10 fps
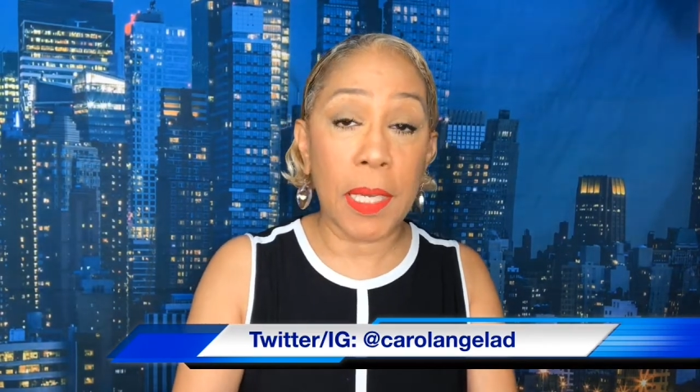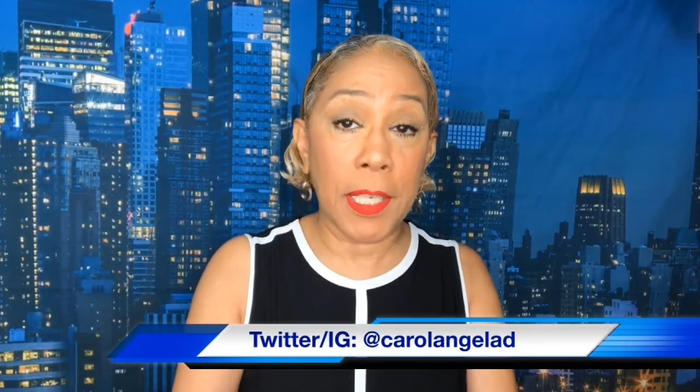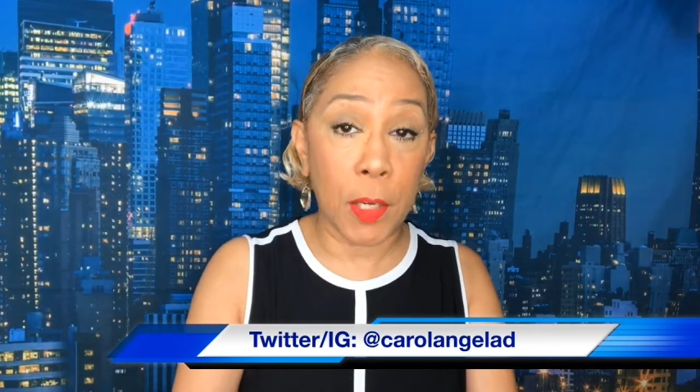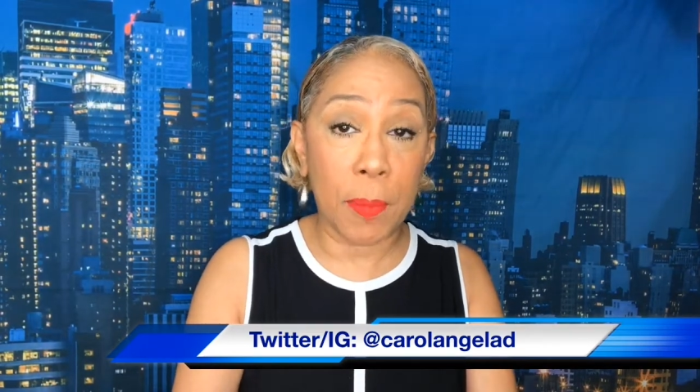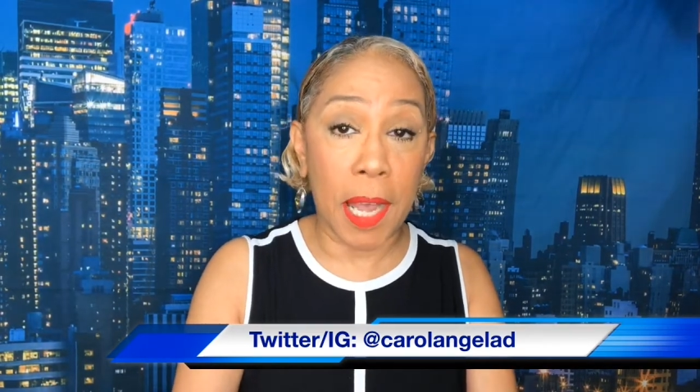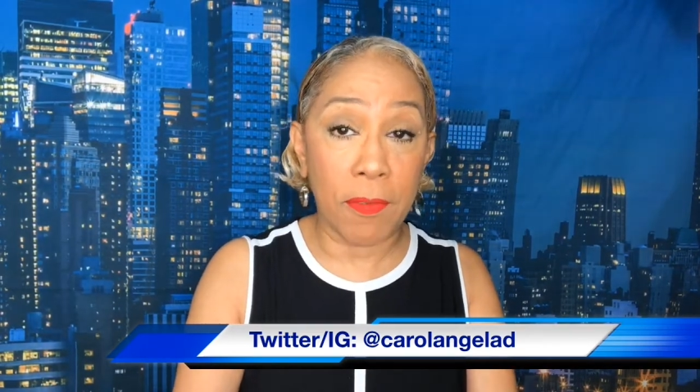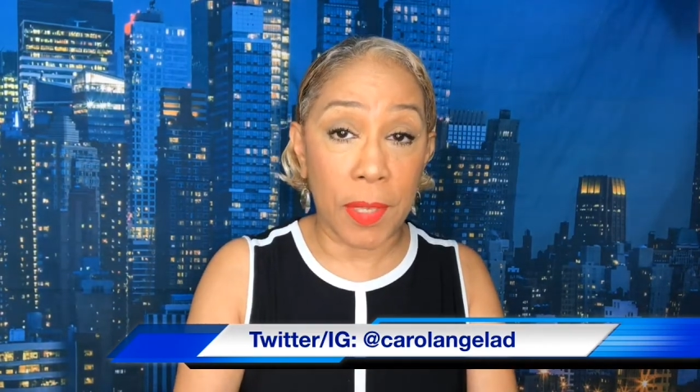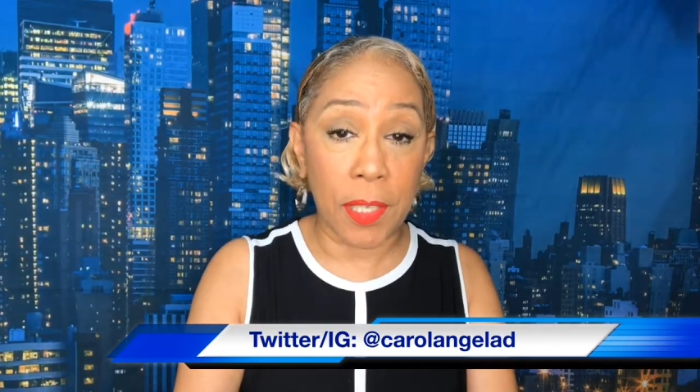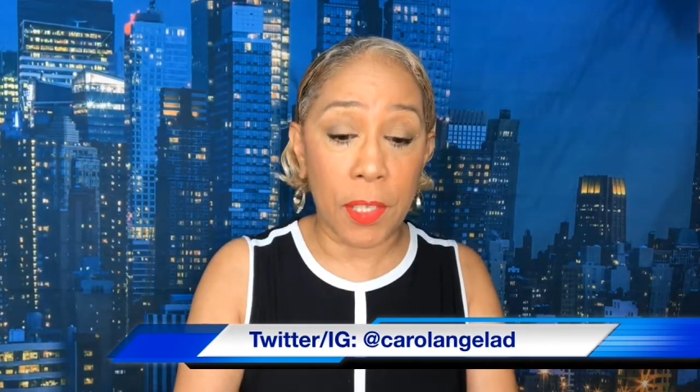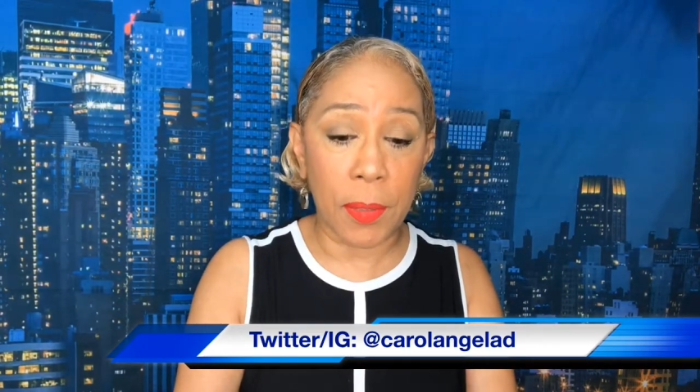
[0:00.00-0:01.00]
nearby
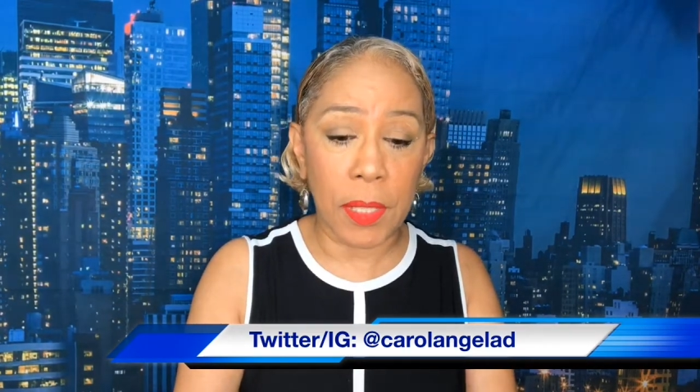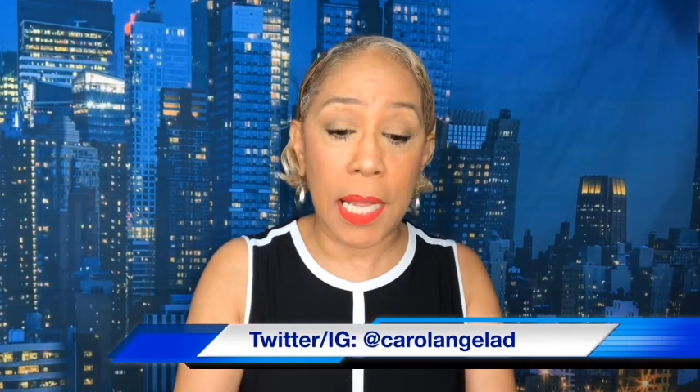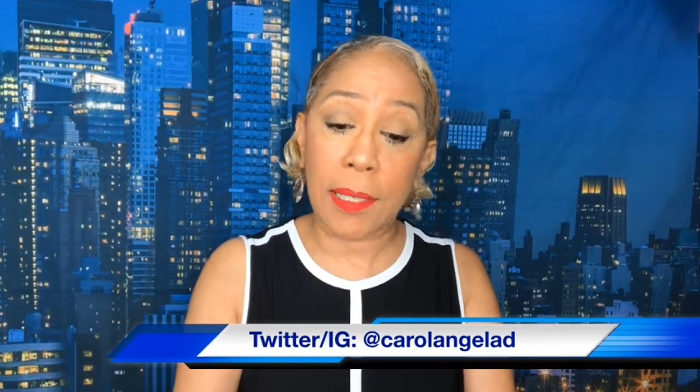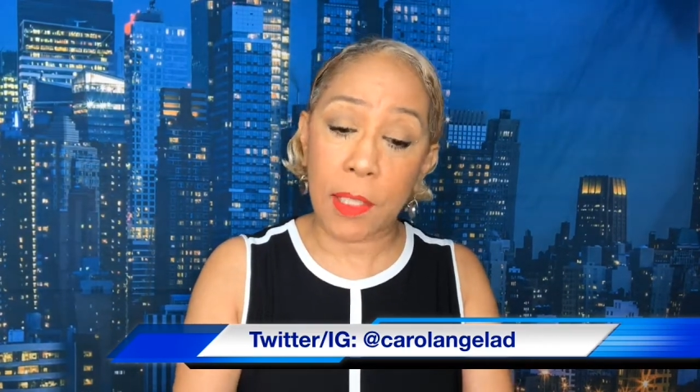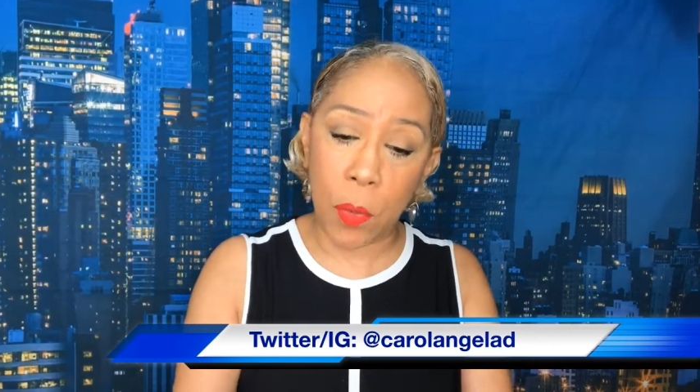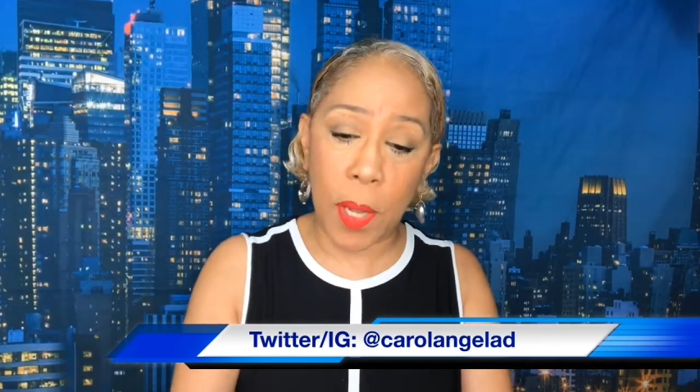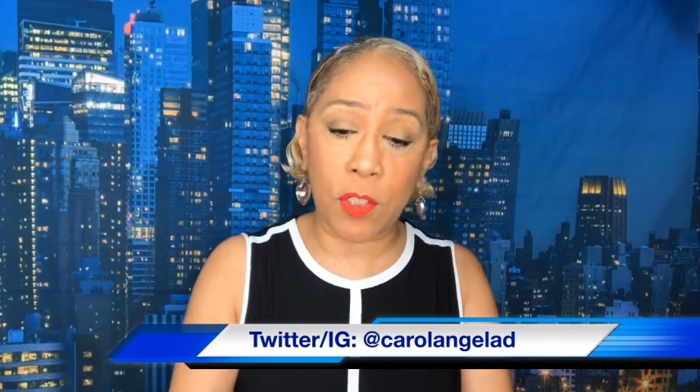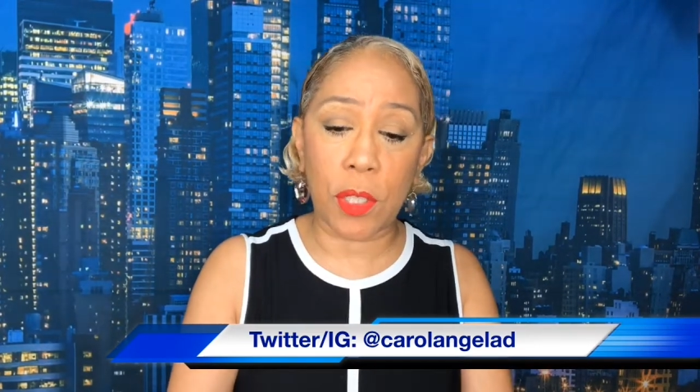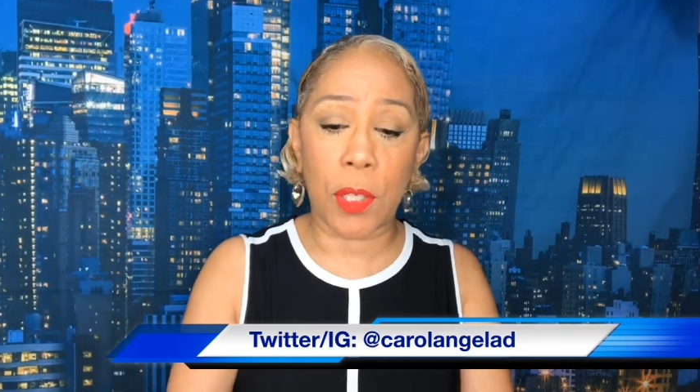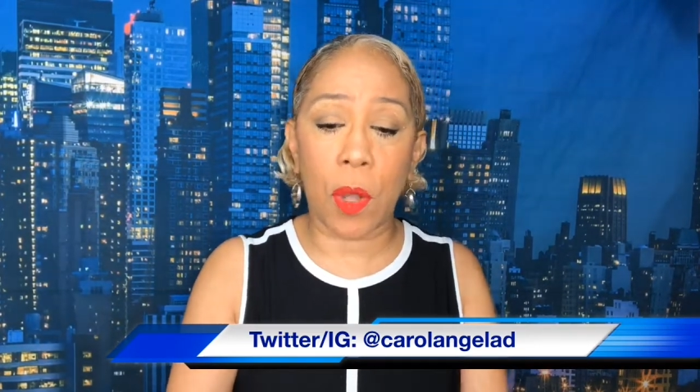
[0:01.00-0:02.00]
vineyards? That's the
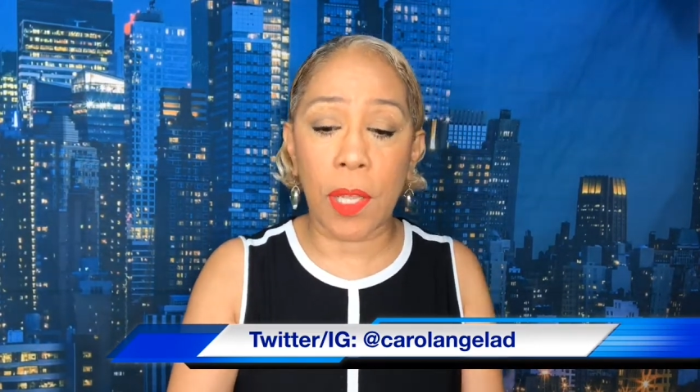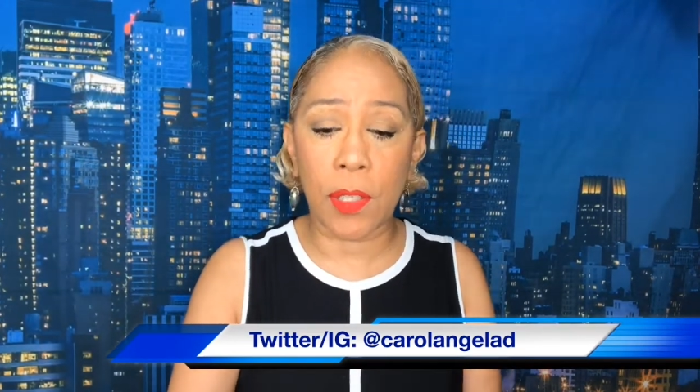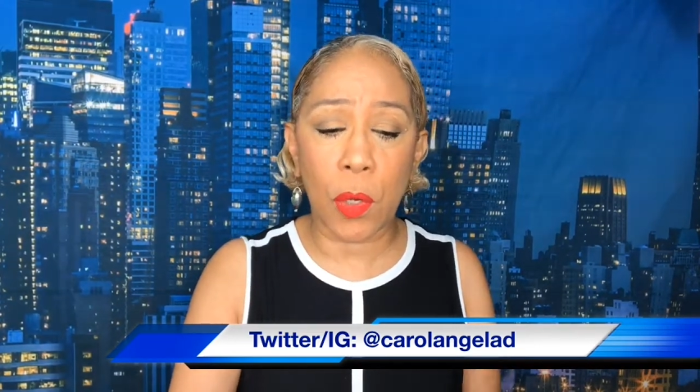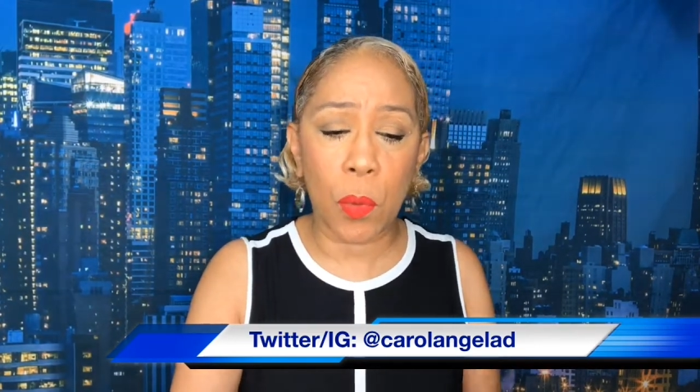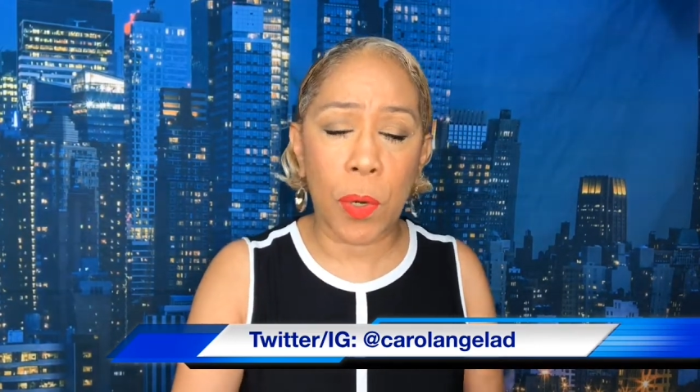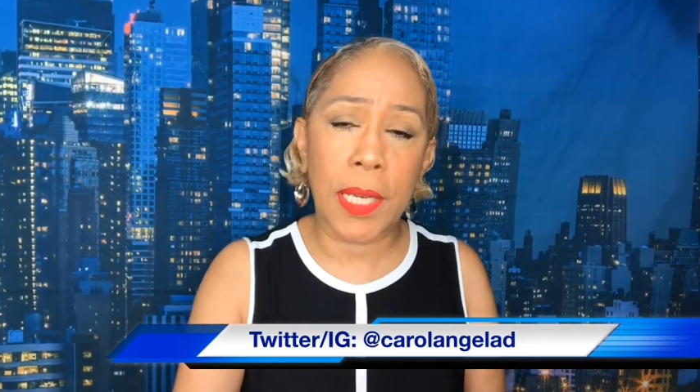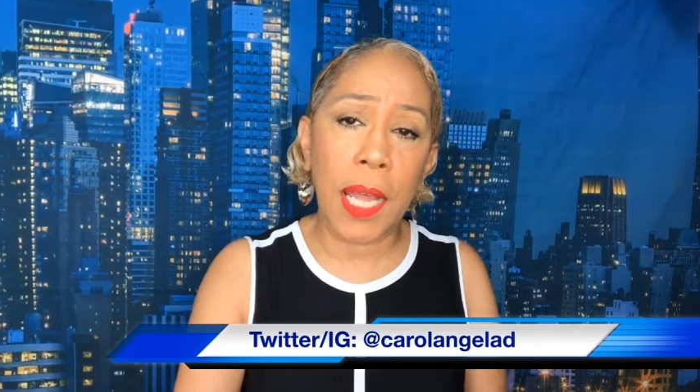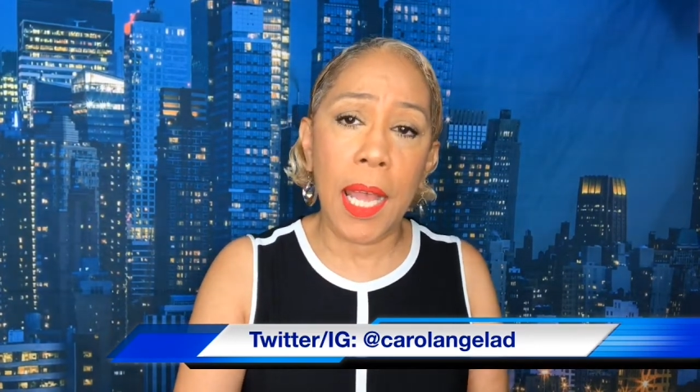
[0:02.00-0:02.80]
question. They're also worried